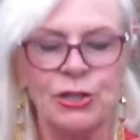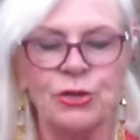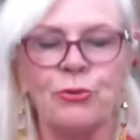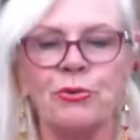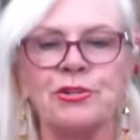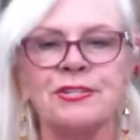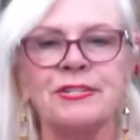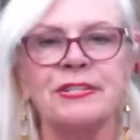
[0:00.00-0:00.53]

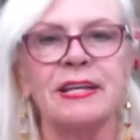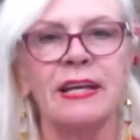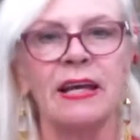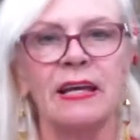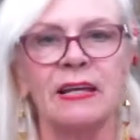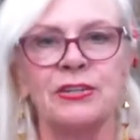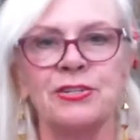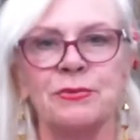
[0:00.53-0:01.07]
You were
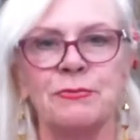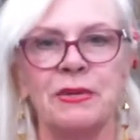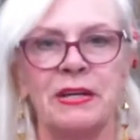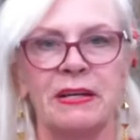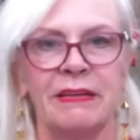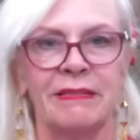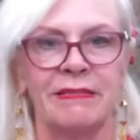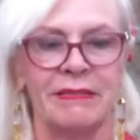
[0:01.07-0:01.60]
singing to
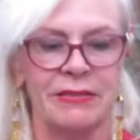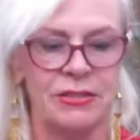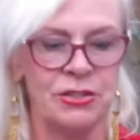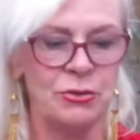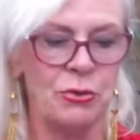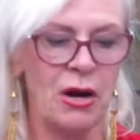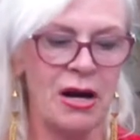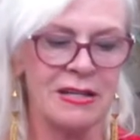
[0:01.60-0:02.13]
me,
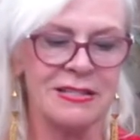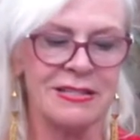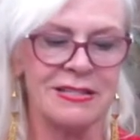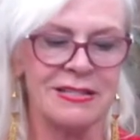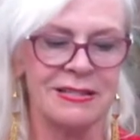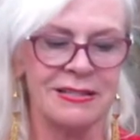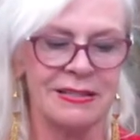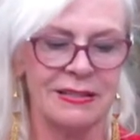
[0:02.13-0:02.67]
to
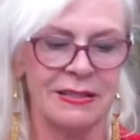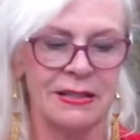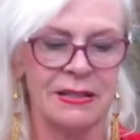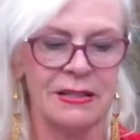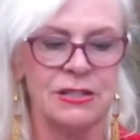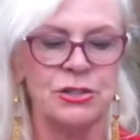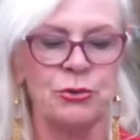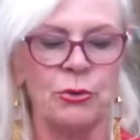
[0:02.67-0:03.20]
us,
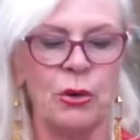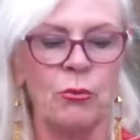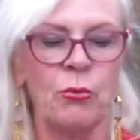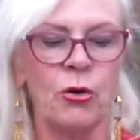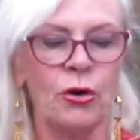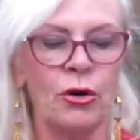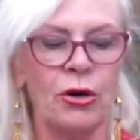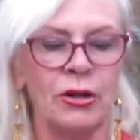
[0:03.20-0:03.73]
to a
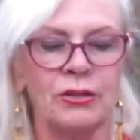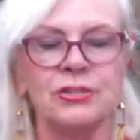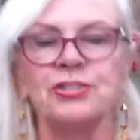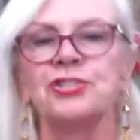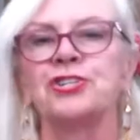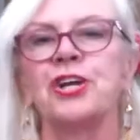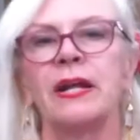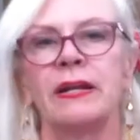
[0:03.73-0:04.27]
world
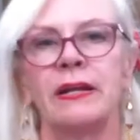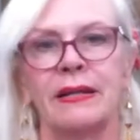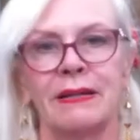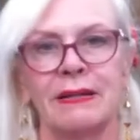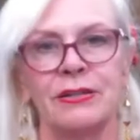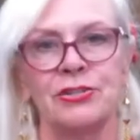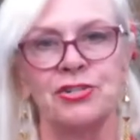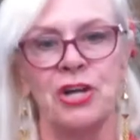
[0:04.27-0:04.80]

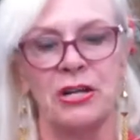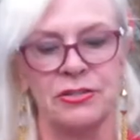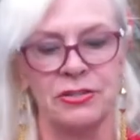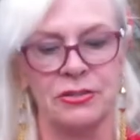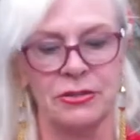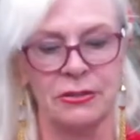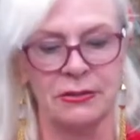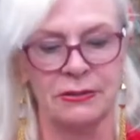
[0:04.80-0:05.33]
shedding the
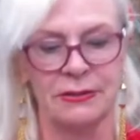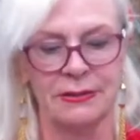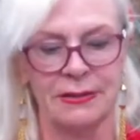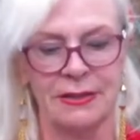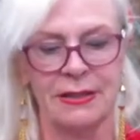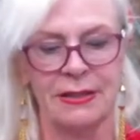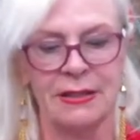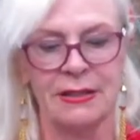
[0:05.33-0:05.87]
gentle,
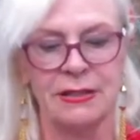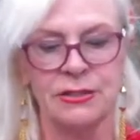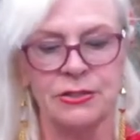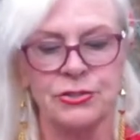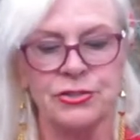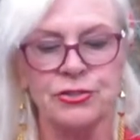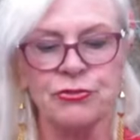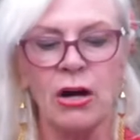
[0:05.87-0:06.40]

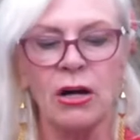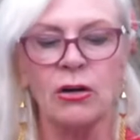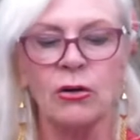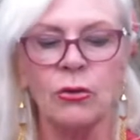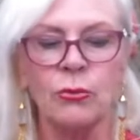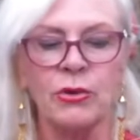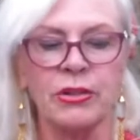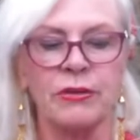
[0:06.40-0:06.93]
to
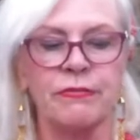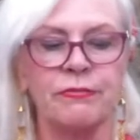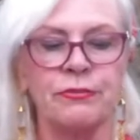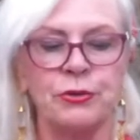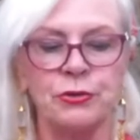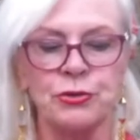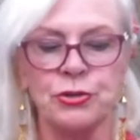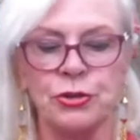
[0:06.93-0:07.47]
struggle with a
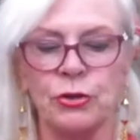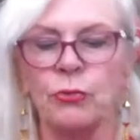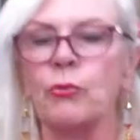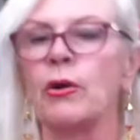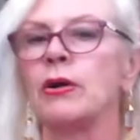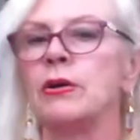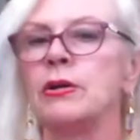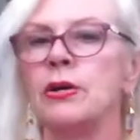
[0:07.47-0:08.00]
future
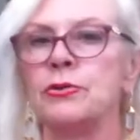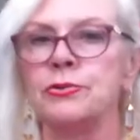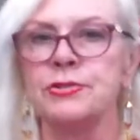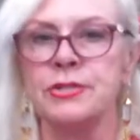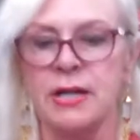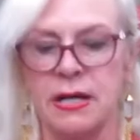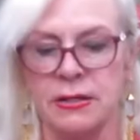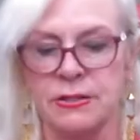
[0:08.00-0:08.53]
where no
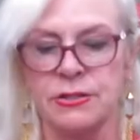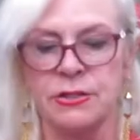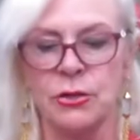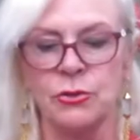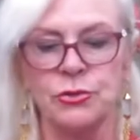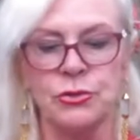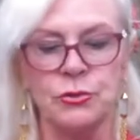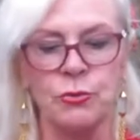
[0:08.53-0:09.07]
sound
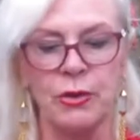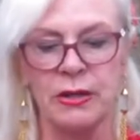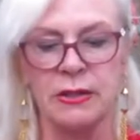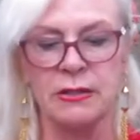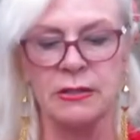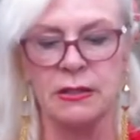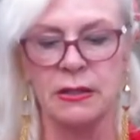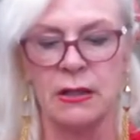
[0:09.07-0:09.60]
so
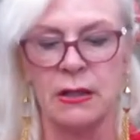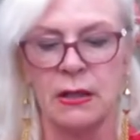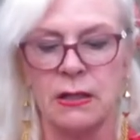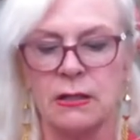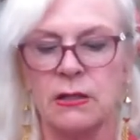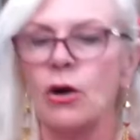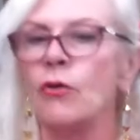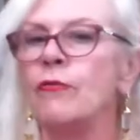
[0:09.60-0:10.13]
sweet,
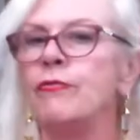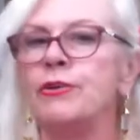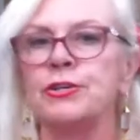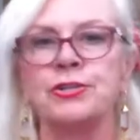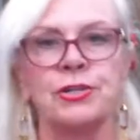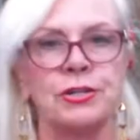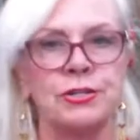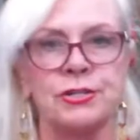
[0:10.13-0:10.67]
no
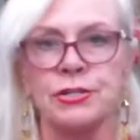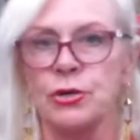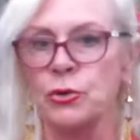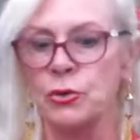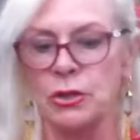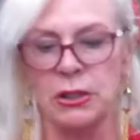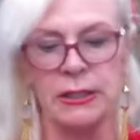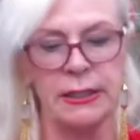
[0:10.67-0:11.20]
vision
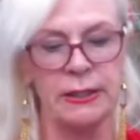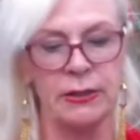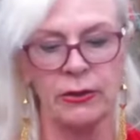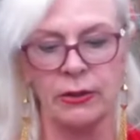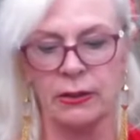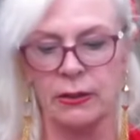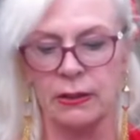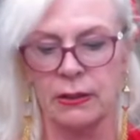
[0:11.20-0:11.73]
so
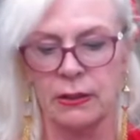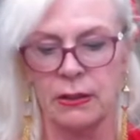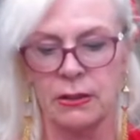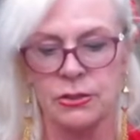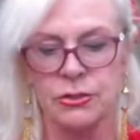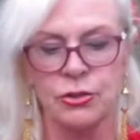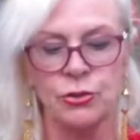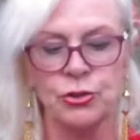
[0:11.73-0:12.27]
clear,
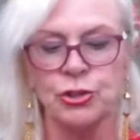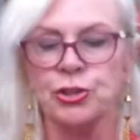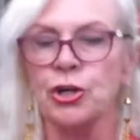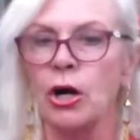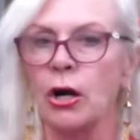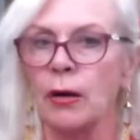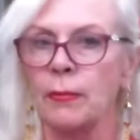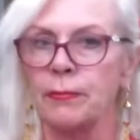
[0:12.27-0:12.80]
so
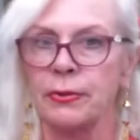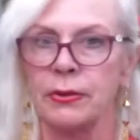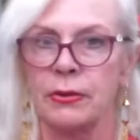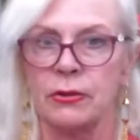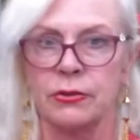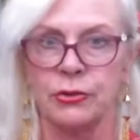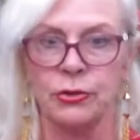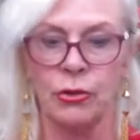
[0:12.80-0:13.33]
sharp
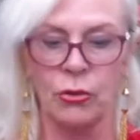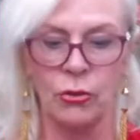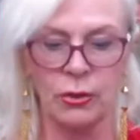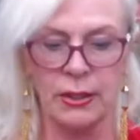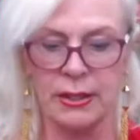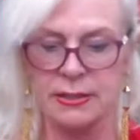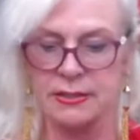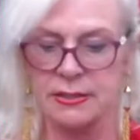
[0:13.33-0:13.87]
could
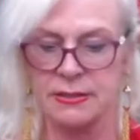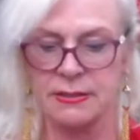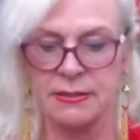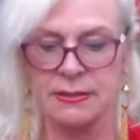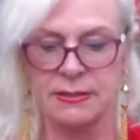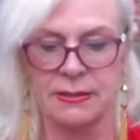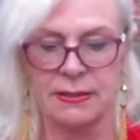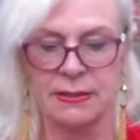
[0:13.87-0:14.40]
hold us.